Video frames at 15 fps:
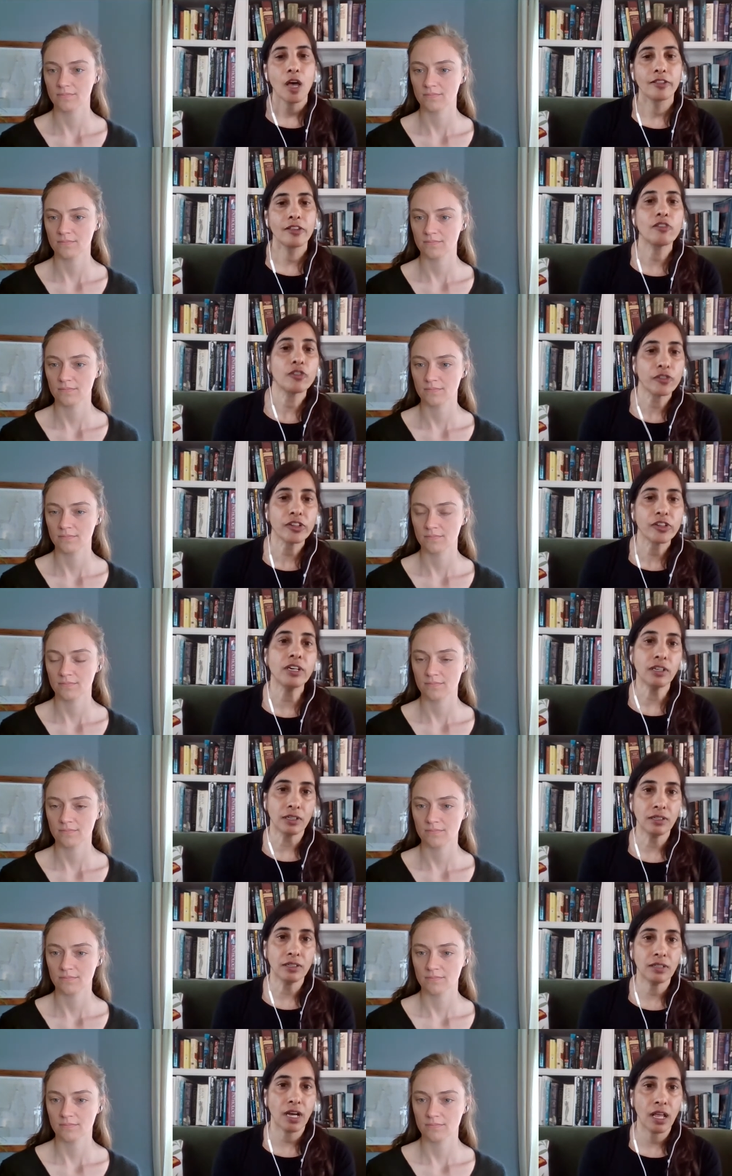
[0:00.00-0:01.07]
Speaker 1: there's
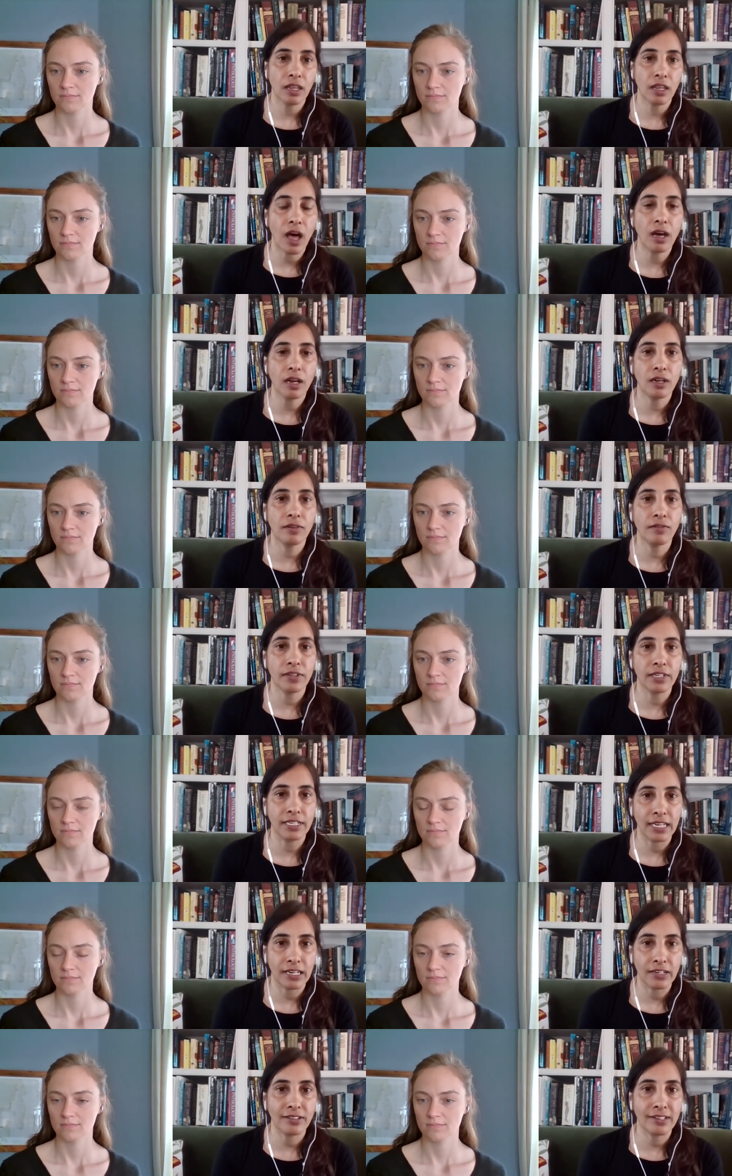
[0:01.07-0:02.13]
still a lot of
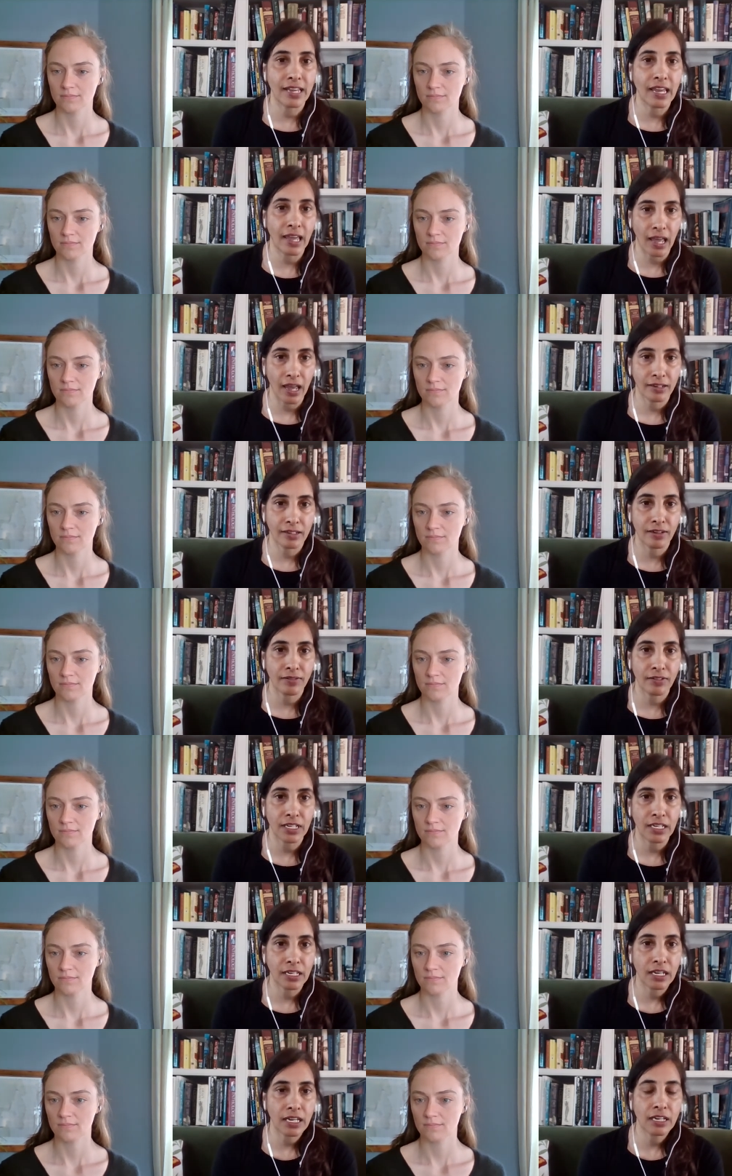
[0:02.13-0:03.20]
day-to-day
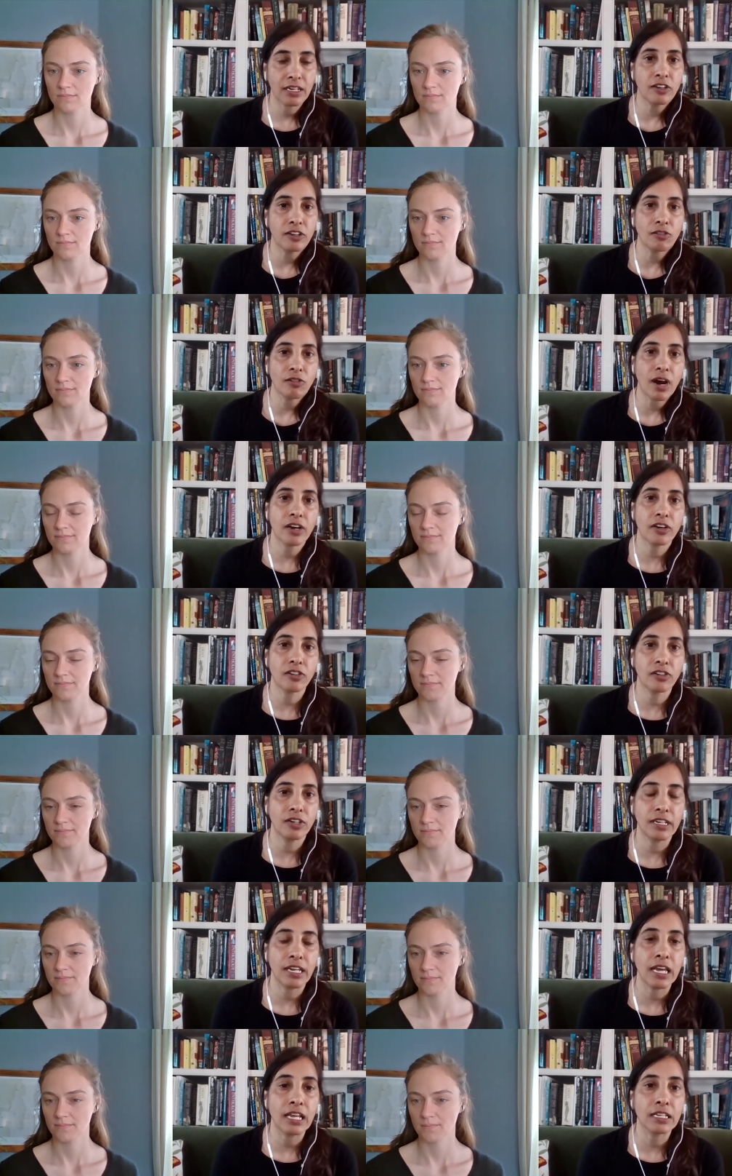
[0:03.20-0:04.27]
activity and
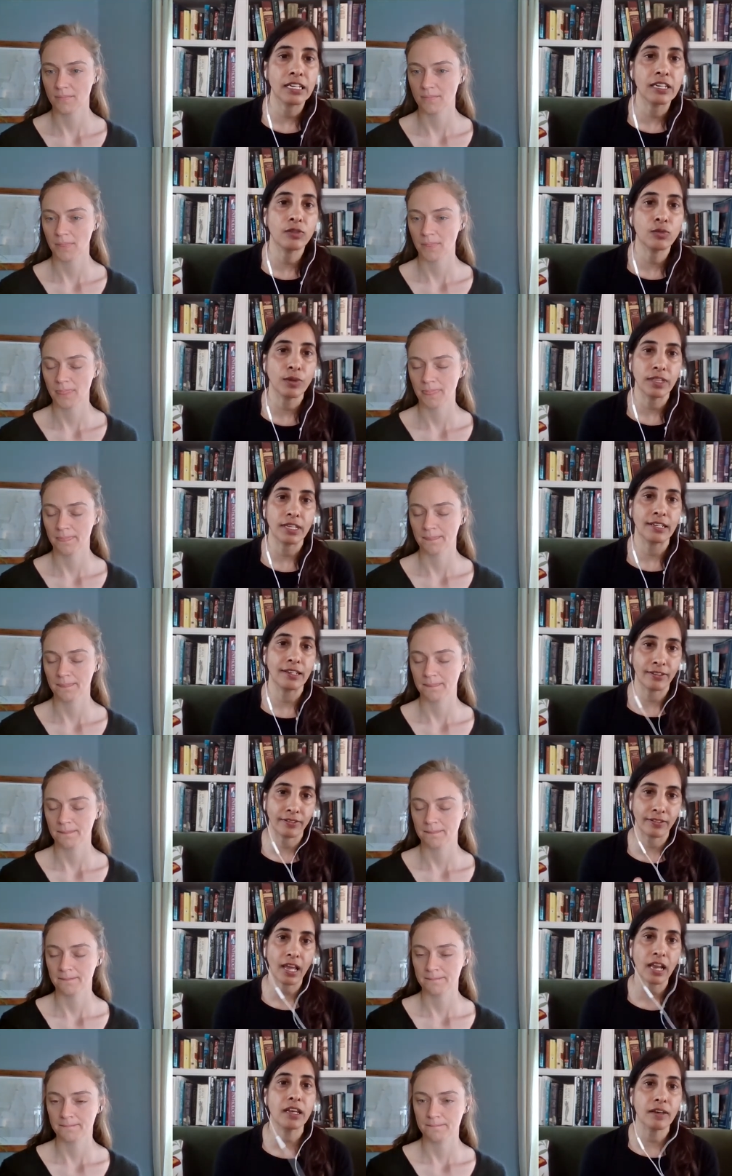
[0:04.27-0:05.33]
interaction at least within the
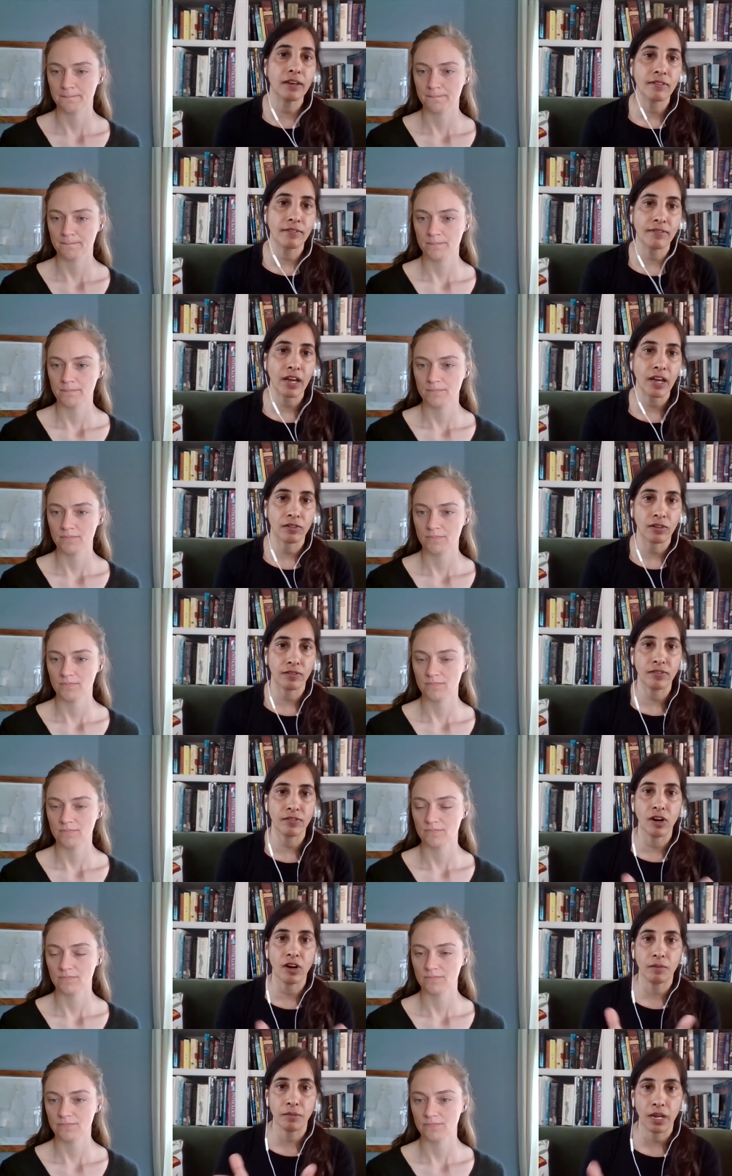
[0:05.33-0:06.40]
setting of a factory
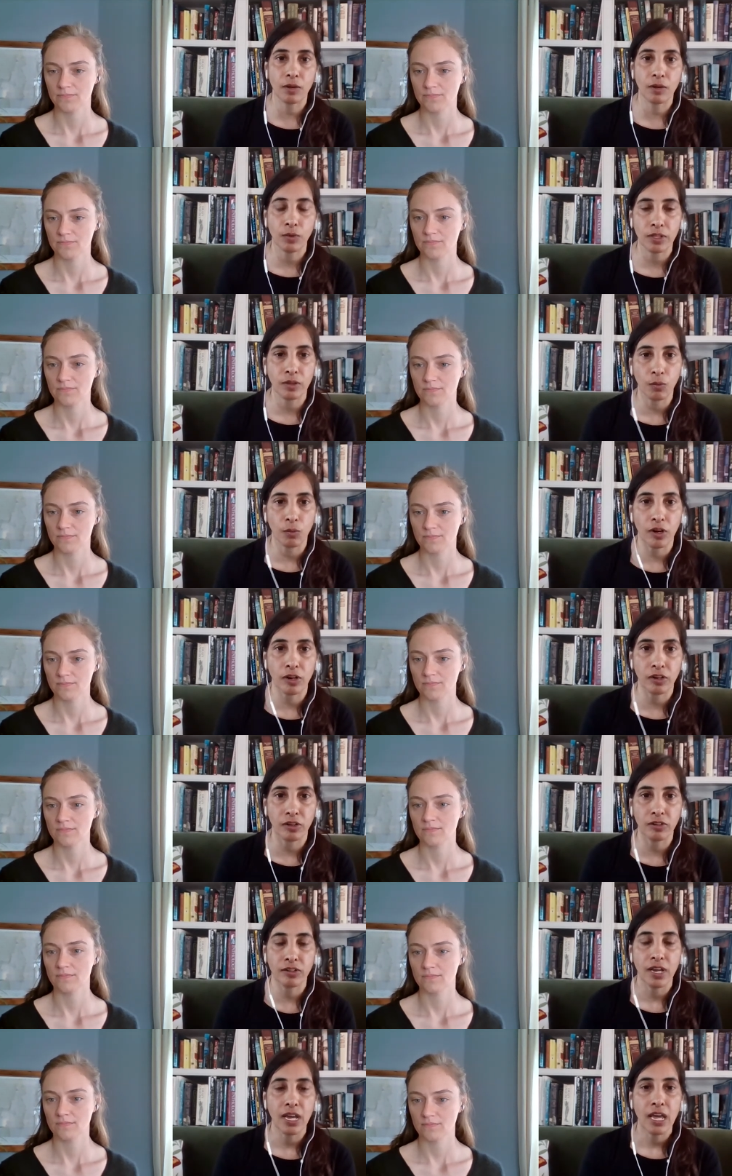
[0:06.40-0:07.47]
farm and with the
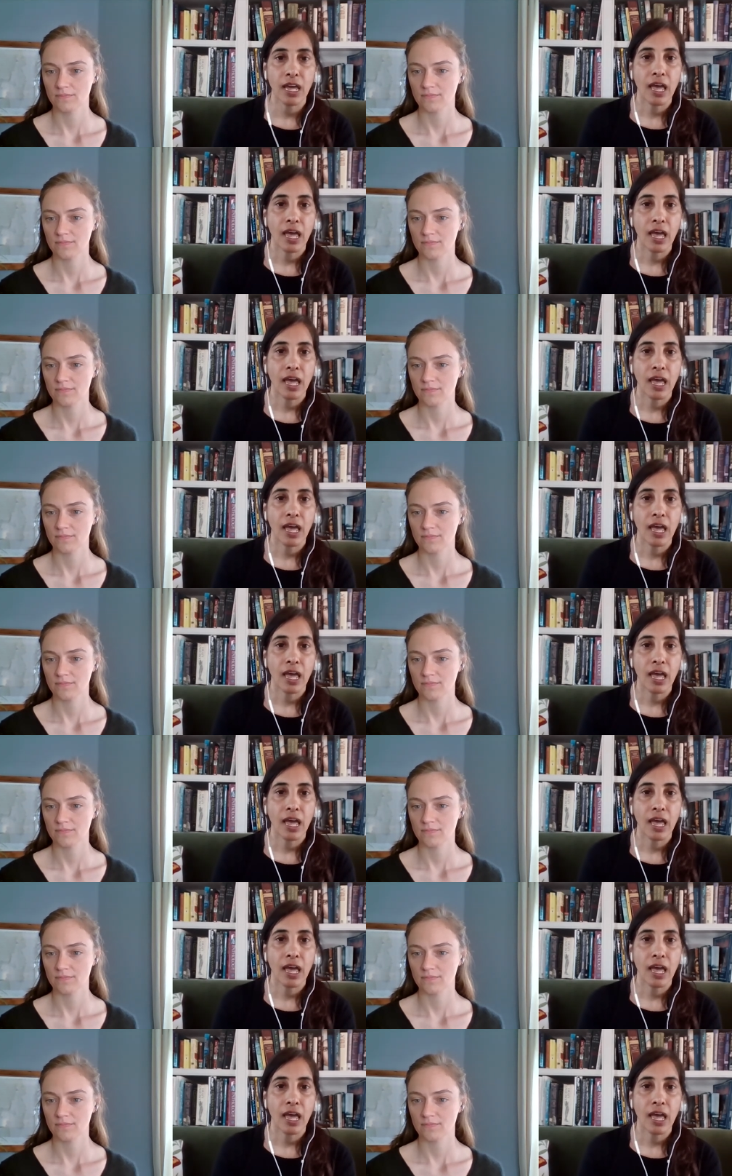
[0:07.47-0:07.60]
workers.